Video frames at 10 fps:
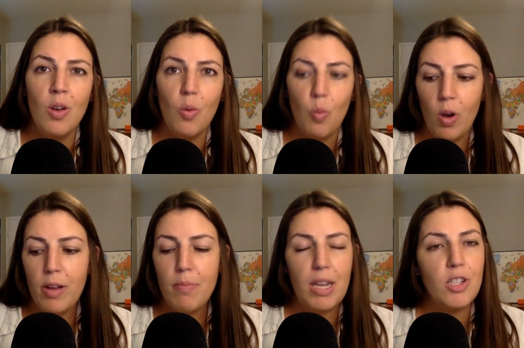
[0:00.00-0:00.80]

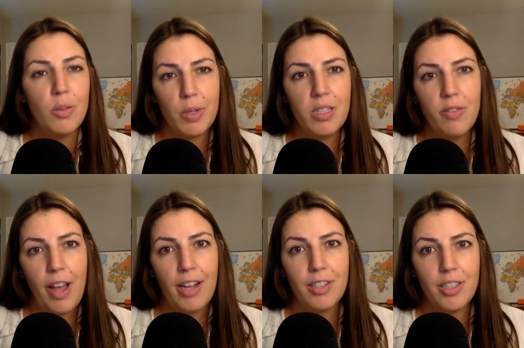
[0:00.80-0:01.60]
one major risk
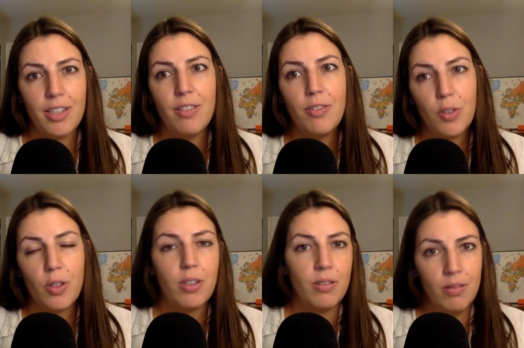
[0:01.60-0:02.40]
factor
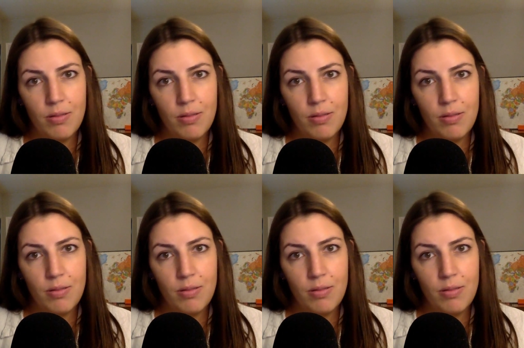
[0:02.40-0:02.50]
for